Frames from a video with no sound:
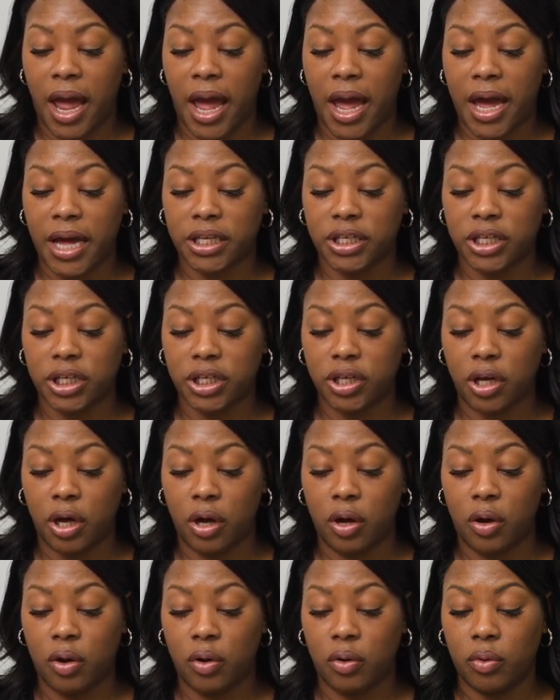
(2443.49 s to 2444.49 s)

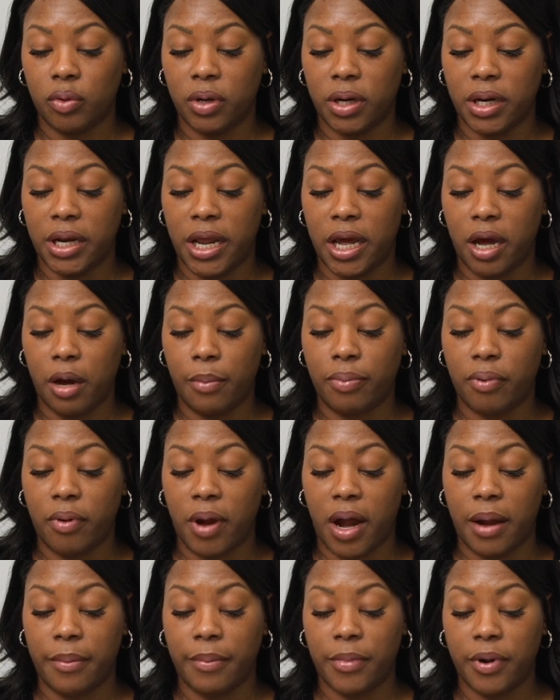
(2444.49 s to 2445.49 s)
acetone, nail
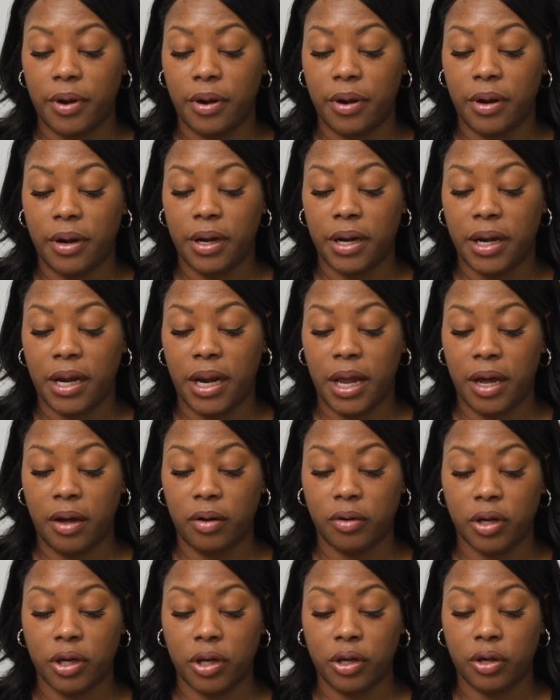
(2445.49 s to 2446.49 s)
primer,
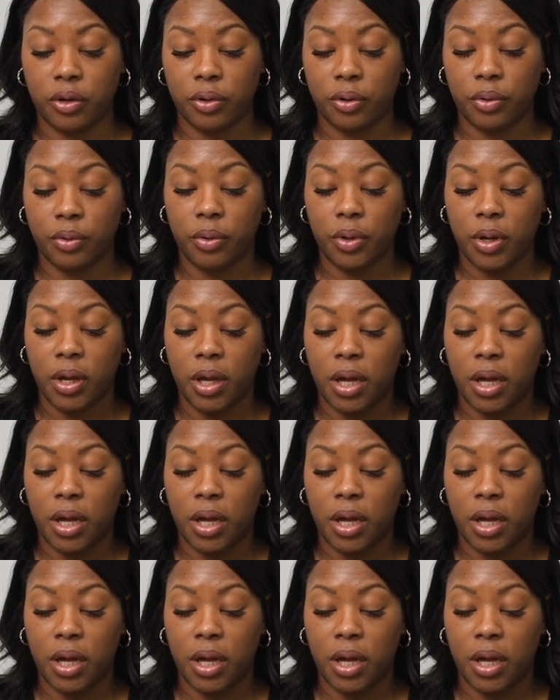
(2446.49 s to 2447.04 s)
nail glue,